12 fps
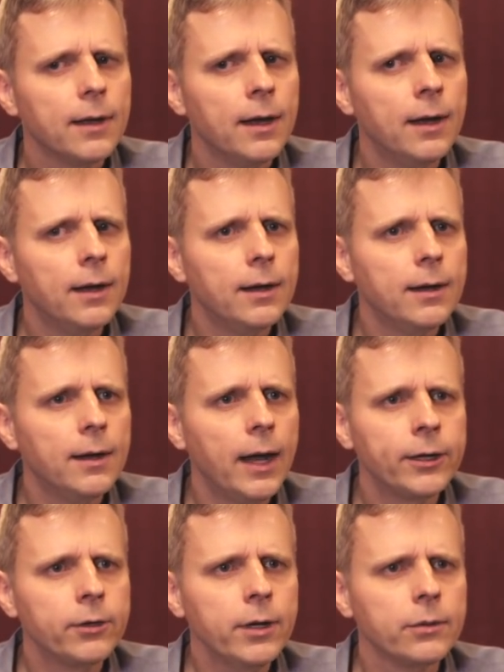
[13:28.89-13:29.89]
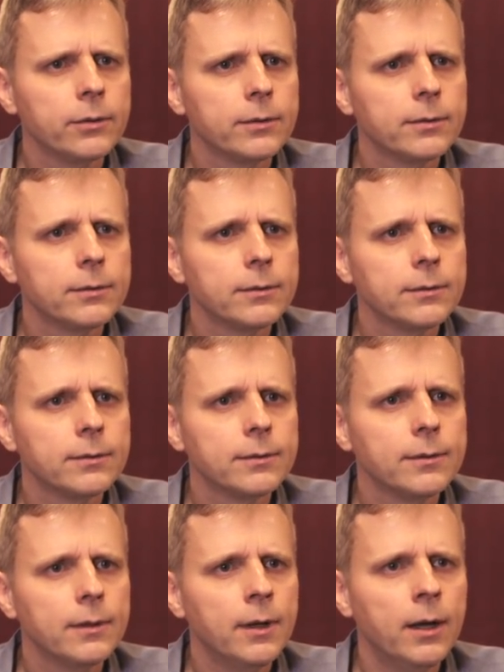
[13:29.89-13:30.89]
I don't know.
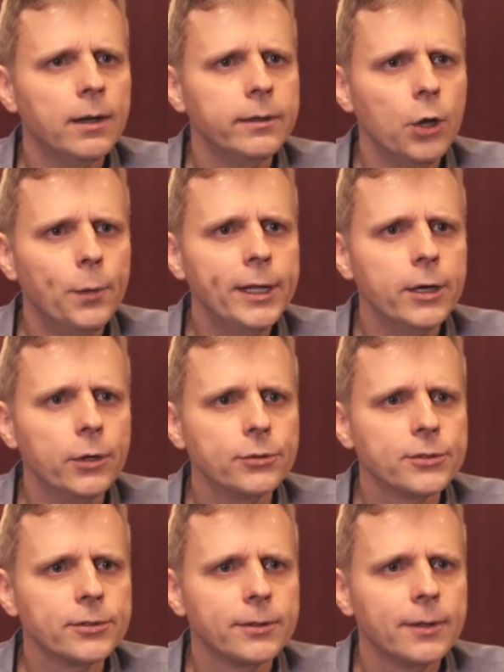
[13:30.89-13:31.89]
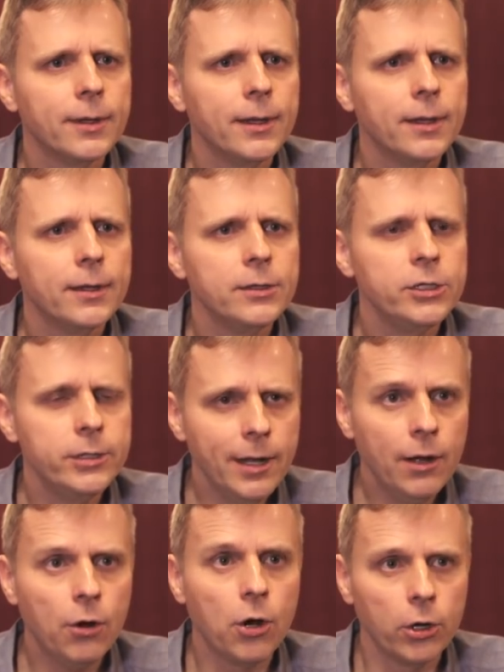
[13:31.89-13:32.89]
Nobody knows. Do you know
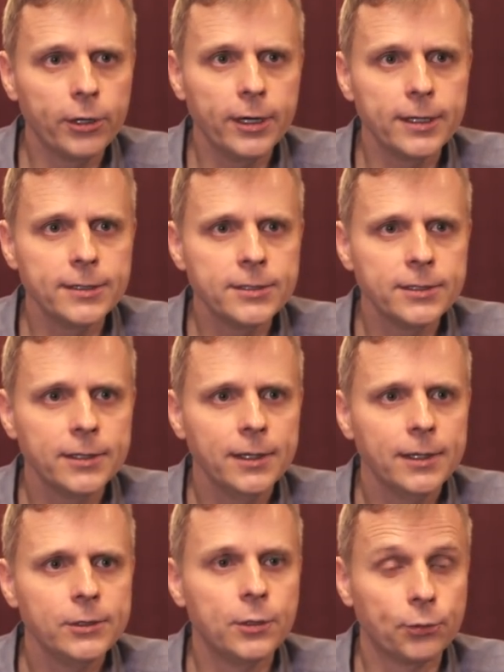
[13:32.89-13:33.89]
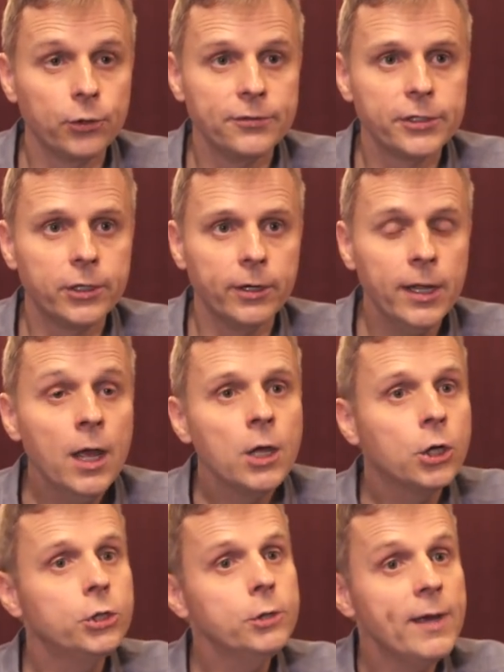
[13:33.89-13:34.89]
how hard it is to prove security?
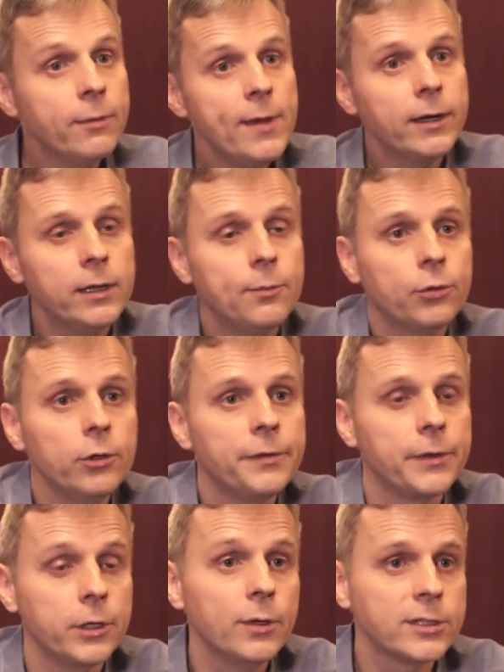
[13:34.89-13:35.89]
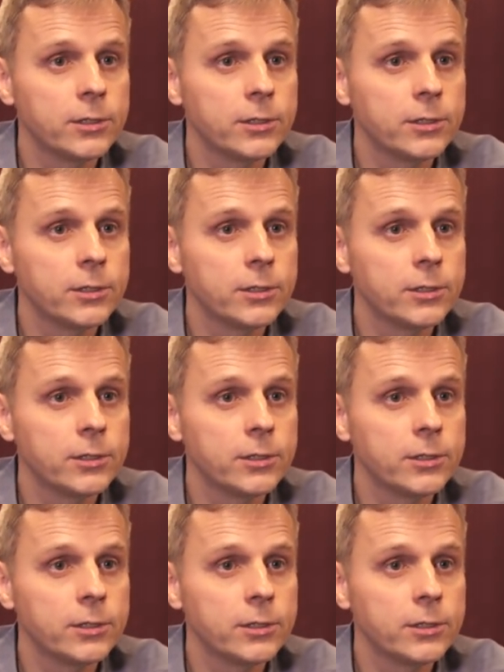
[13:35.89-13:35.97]
Could you mathematically prove that the US